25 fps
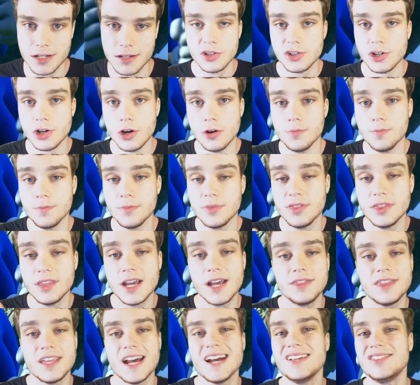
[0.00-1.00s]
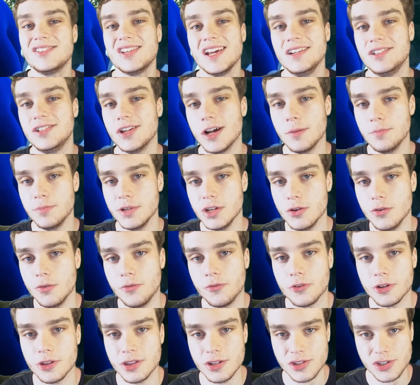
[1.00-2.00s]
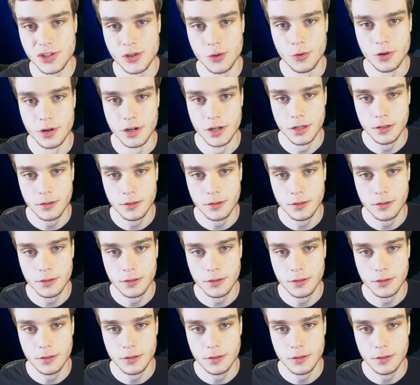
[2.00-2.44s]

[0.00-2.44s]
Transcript: So that is a W for the story.